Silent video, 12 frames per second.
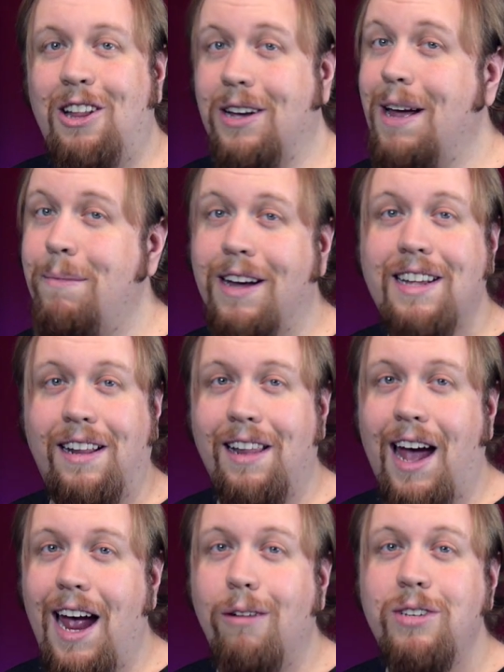Look, I'm not gonna
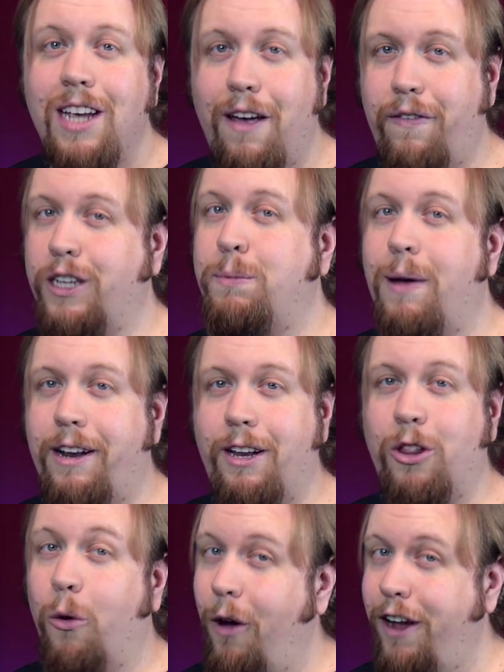lie, I was half
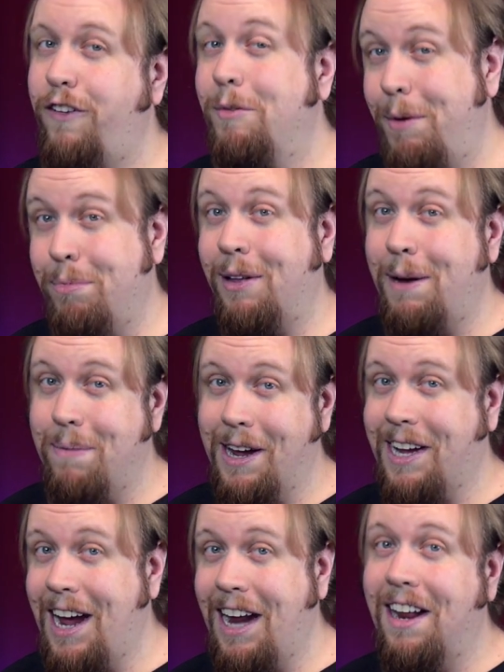expecting the wife to be played by
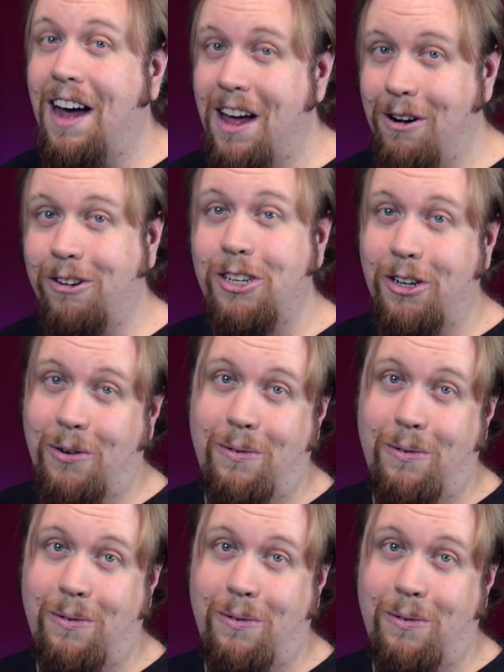Kane Hodder, too.